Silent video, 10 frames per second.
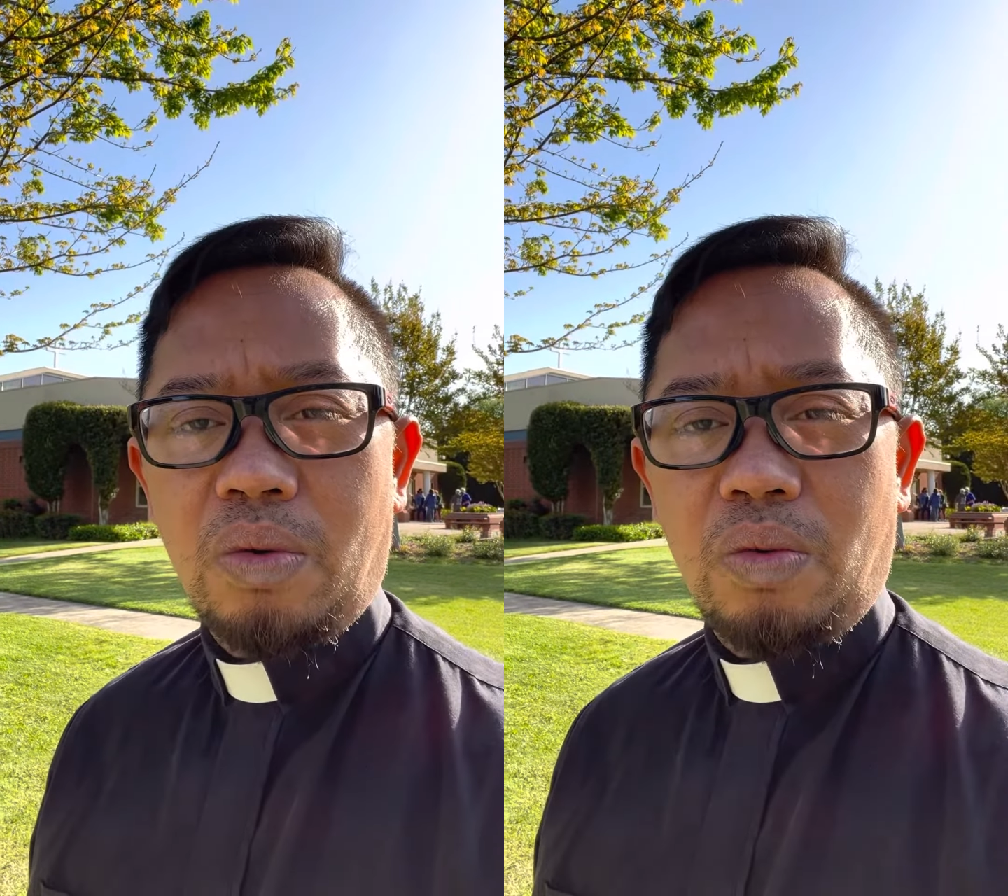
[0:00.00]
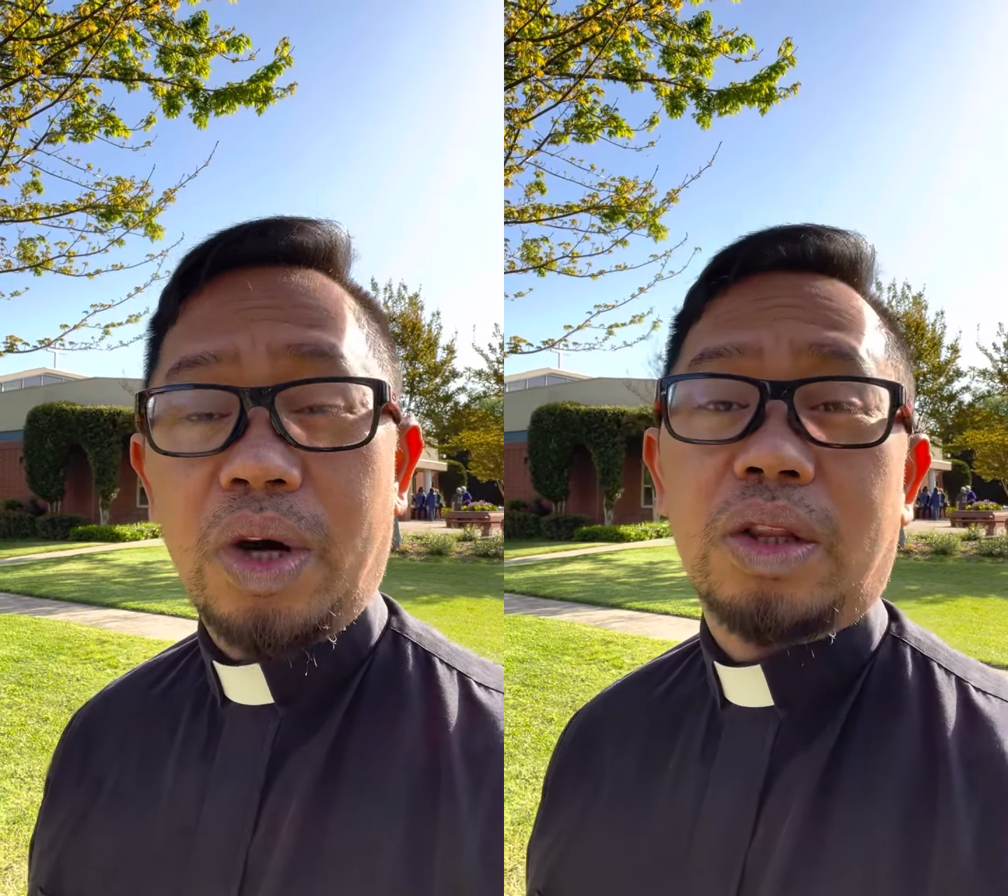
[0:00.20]

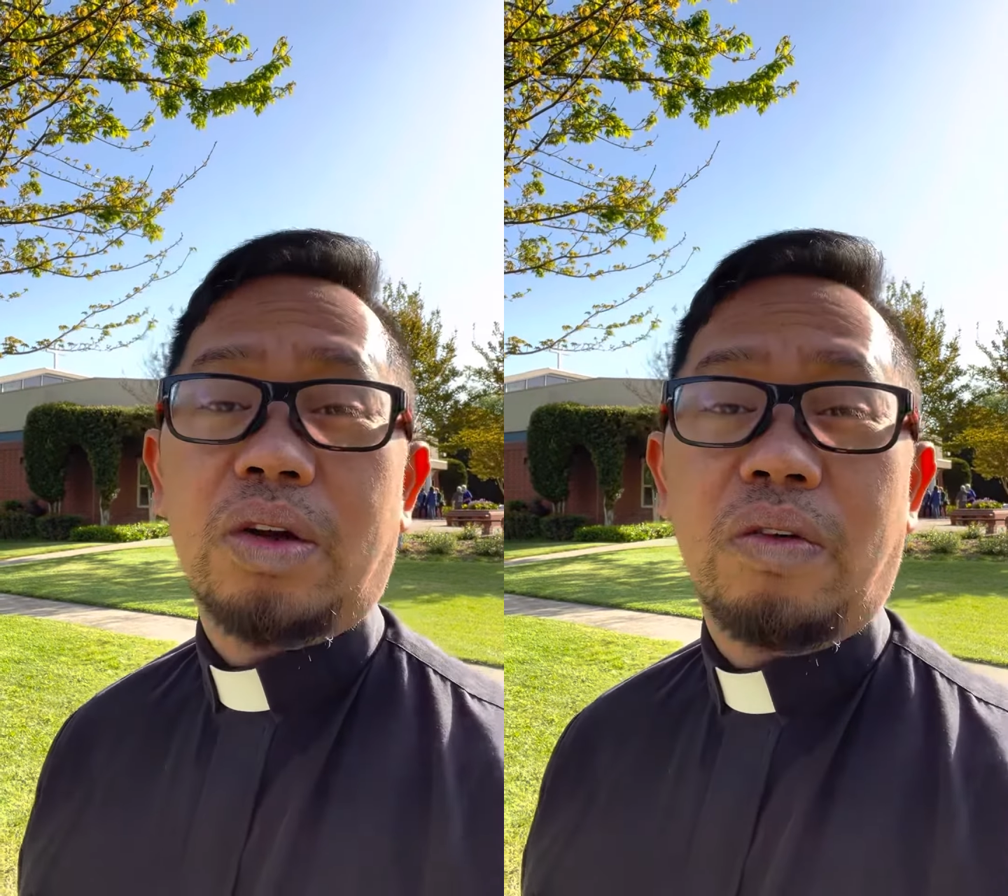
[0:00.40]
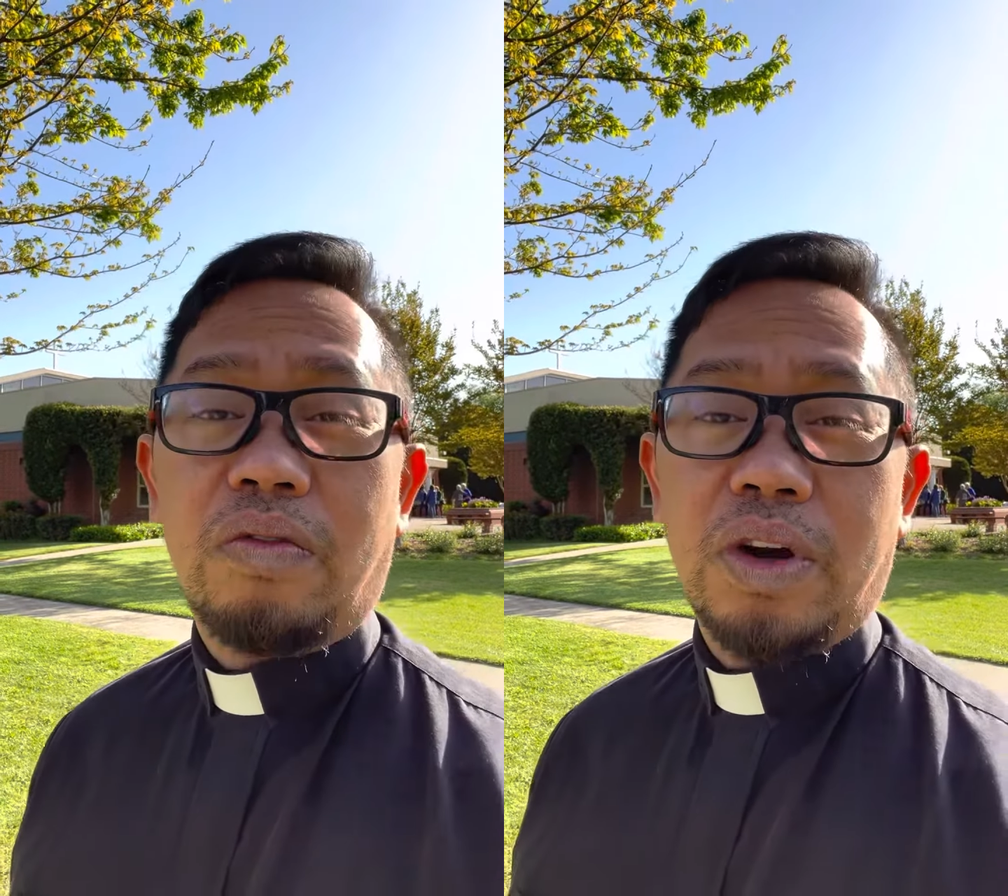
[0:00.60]
what
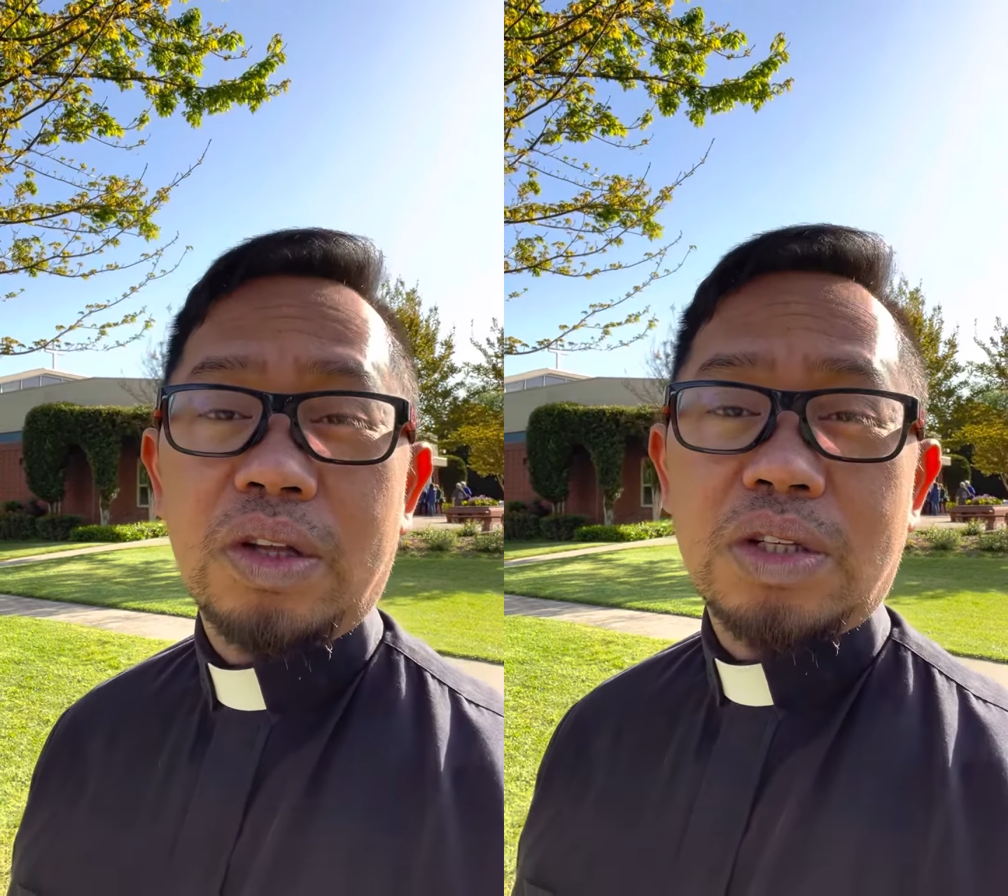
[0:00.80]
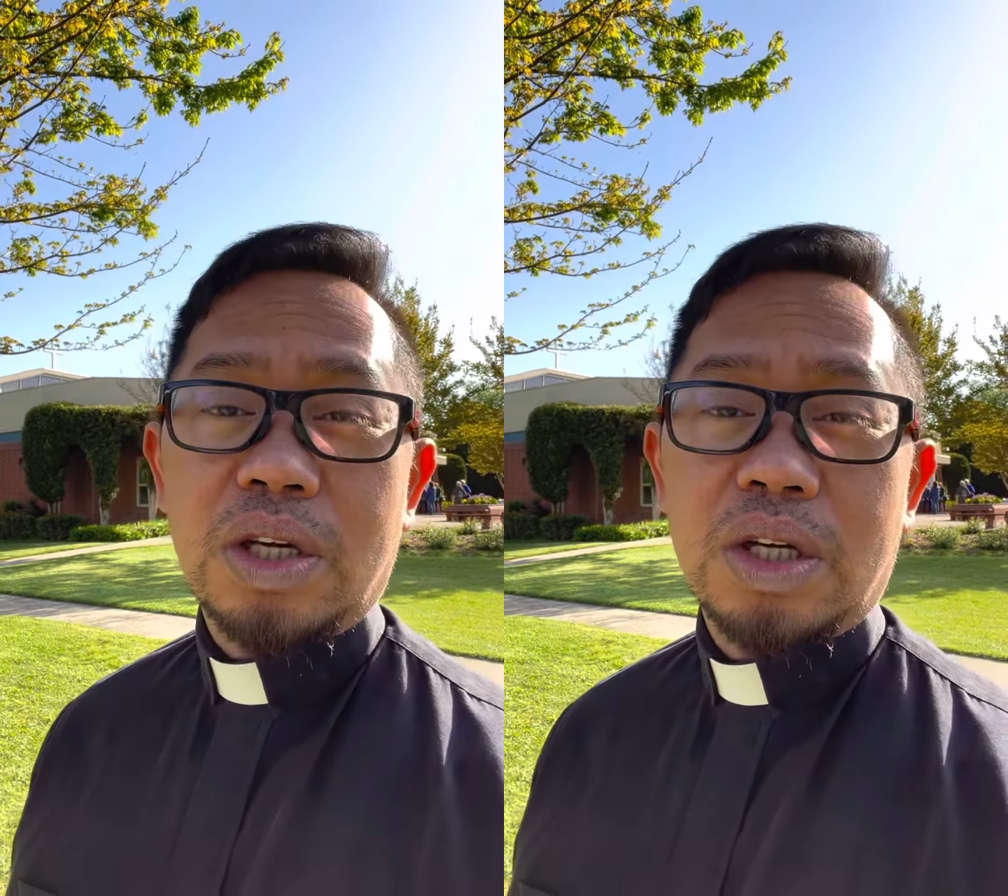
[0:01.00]

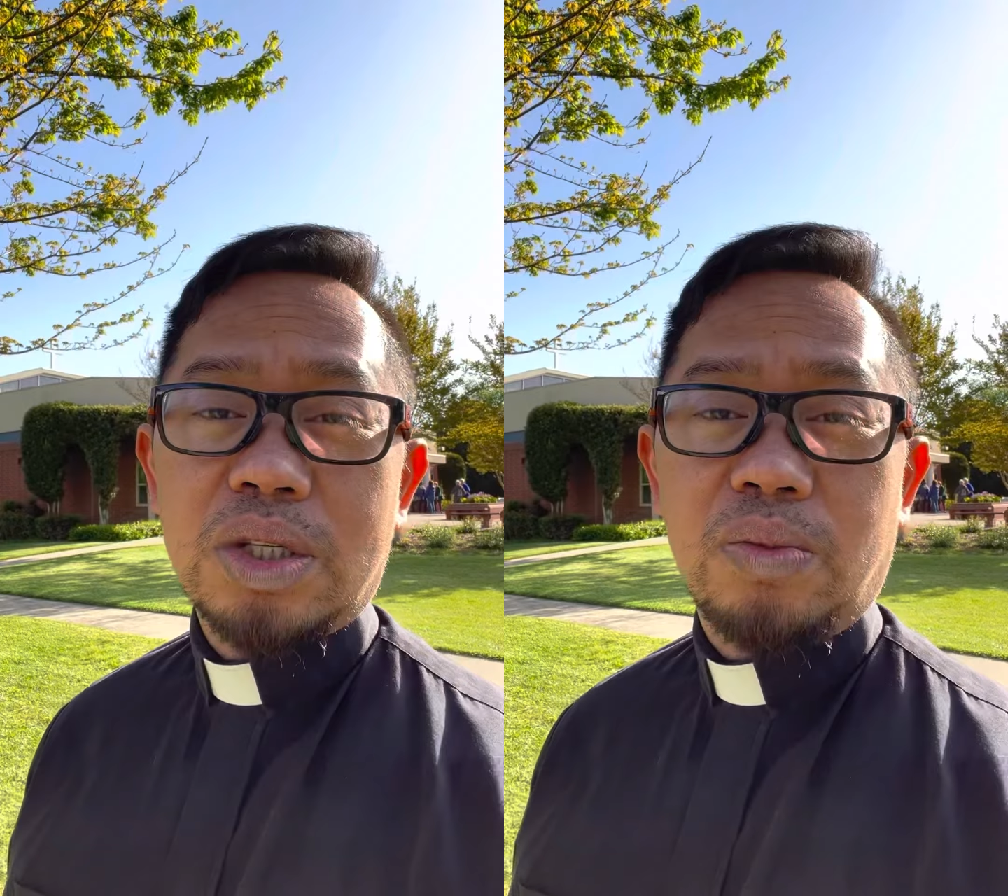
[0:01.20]
confronts us,